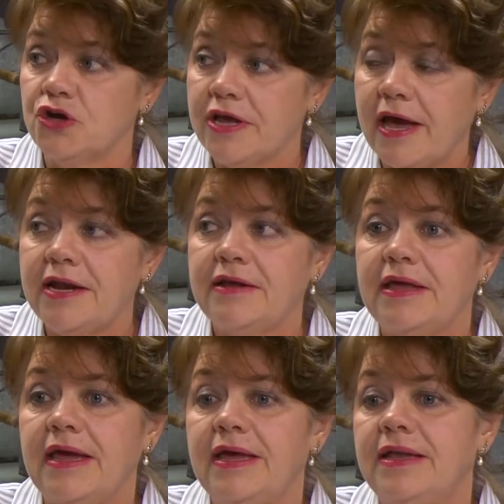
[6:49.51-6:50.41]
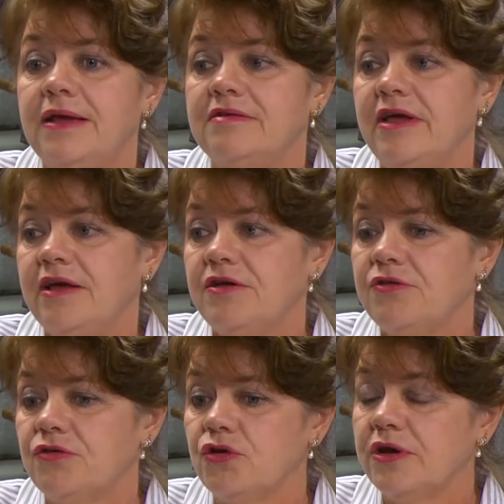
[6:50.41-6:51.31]
look at it again, take
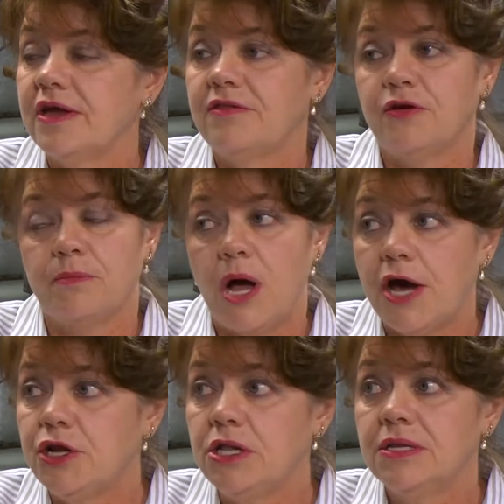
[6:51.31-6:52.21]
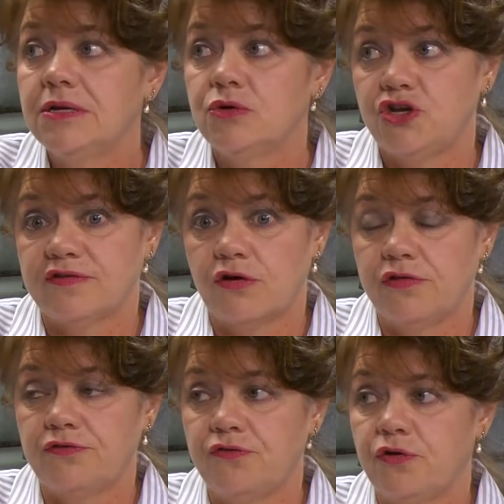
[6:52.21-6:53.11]
another look at their model, which is
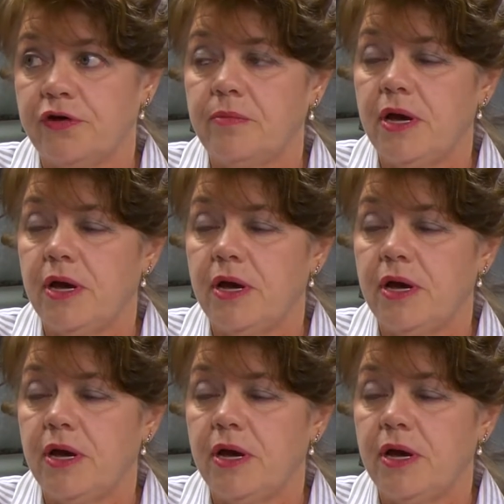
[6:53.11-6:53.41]
called the Florida